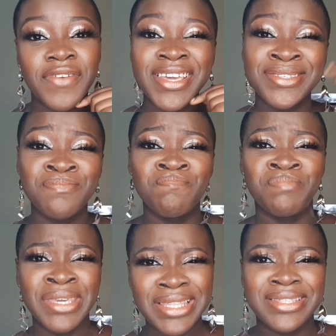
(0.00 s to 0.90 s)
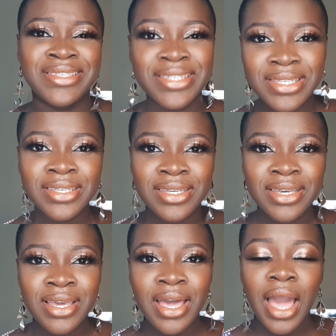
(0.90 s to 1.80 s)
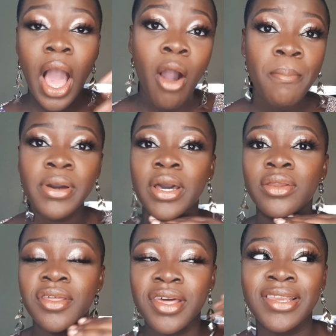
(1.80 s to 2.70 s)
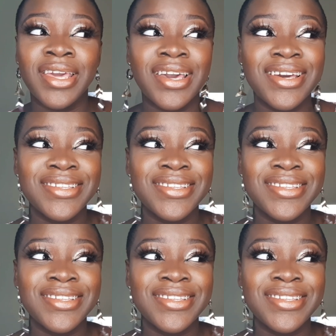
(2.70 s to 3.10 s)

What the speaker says: face beat, I'll put another link